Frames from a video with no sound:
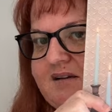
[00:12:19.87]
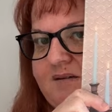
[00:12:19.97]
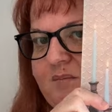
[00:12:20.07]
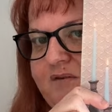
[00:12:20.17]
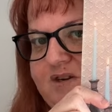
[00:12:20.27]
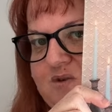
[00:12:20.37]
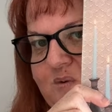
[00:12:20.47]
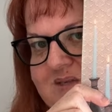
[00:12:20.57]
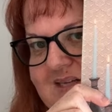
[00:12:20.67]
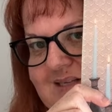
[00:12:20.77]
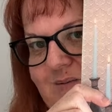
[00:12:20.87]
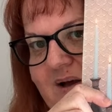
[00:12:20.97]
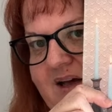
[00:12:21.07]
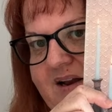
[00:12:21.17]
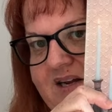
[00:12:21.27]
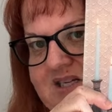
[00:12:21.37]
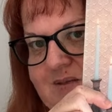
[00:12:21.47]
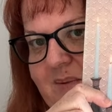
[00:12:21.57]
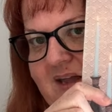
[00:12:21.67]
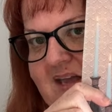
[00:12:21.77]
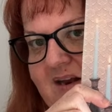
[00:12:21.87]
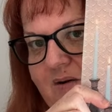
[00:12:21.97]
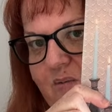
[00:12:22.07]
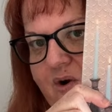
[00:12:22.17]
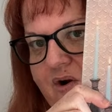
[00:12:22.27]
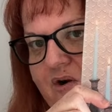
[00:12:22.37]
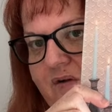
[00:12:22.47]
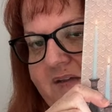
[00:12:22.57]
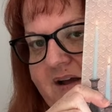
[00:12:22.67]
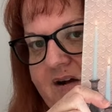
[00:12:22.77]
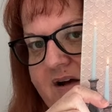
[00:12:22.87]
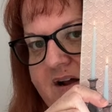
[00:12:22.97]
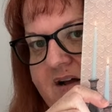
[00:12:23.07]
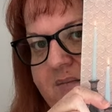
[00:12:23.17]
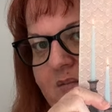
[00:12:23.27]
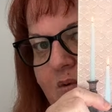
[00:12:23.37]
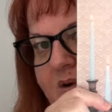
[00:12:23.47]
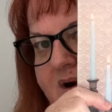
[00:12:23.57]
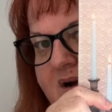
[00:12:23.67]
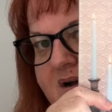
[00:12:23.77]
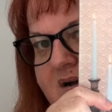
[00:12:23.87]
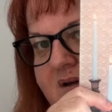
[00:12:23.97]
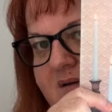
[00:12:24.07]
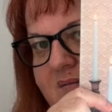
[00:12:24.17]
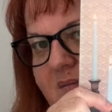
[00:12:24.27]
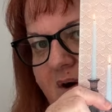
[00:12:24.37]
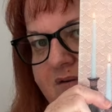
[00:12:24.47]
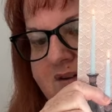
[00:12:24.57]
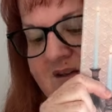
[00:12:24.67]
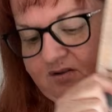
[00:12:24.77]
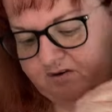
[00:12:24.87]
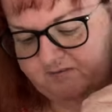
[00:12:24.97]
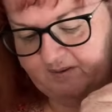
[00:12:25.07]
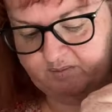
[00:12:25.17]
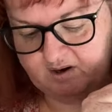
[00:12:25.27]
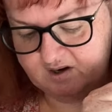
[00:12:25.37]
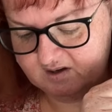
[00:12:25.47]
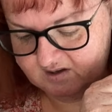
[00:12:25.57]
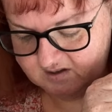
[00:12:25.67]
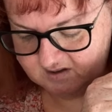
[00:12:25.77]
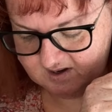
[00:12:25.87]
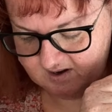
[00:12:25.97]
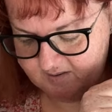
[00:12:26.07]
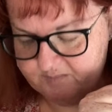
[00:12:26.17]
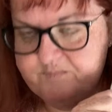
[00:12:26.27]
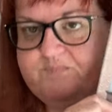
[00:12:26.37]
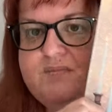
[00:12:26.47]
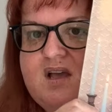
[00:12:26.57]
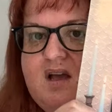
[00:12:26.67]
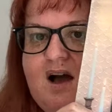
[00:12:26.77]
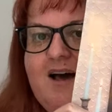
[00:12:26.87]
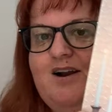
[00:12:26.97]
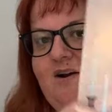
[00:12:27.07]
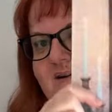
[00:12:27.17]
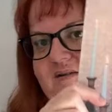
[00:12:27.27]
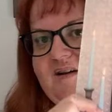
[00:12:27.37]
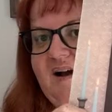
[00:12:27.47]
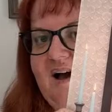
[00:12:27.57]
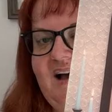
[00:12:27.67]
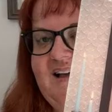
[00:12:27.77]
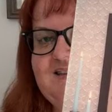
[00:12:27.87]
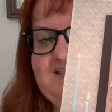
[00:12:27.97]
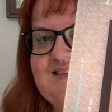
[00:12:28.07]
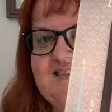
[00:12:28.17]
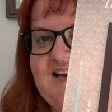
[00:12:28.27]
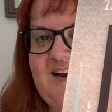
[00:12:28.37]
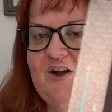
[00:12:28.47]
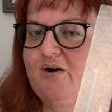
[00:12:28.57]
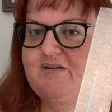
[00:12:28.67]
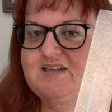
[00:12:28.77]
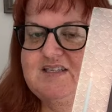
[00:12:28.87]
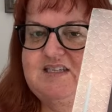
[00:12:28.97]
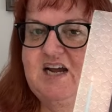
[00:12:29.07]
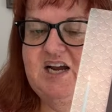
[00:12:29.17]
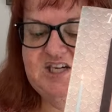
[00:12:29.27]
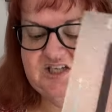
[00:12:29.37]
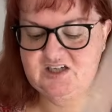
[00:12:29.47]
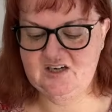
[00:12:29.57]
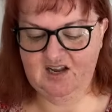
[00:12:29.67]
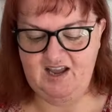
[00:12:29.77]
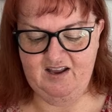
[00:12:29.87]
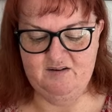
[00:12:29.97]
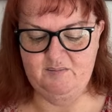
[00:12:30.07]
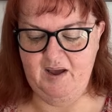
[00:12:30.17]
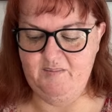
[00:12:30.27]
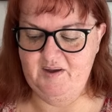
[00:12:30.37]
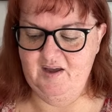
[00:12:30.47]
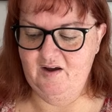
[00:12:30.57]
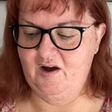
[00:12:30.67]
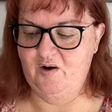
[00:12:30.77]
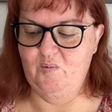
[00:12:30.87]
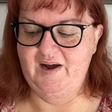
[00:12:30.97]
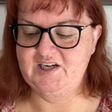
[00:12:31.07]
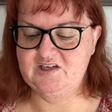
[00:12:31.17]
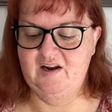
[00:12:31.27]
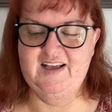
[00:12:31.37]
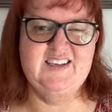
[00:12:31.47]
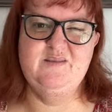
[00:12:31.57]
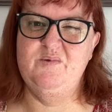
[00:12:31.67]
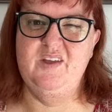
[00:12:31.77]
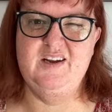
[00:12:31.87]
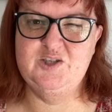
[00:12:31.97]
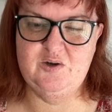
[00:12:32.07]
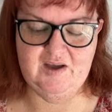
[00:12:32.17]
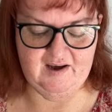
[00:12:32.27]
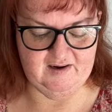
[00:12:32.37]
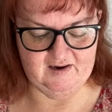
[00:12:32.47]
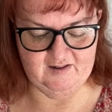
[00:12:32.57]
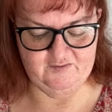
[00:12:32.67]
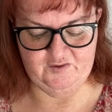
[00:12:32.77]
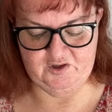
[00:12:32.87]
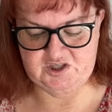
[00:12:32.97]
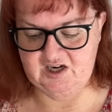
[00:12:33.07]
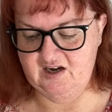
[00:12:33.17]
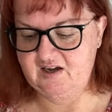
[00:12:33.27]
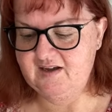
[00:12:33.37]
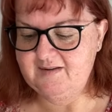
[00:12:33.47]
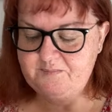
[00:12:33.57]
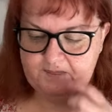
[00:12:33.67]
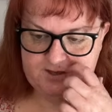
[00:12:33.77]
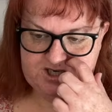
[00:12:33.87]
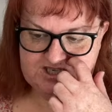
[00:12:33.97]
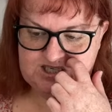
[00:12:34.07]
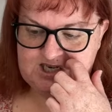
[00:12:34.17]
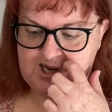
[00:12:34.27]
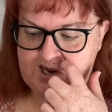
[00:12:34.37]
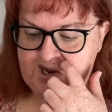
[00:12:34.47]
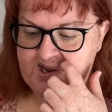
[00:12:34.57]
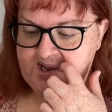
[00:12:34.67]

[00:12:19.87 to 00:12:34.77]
moving towards this one and just making it work on that kind of more mauvey sort of fabric. I don't know. It's gonna go in the stash, and maybe I'll wait till I get some 32 count in the future, just to.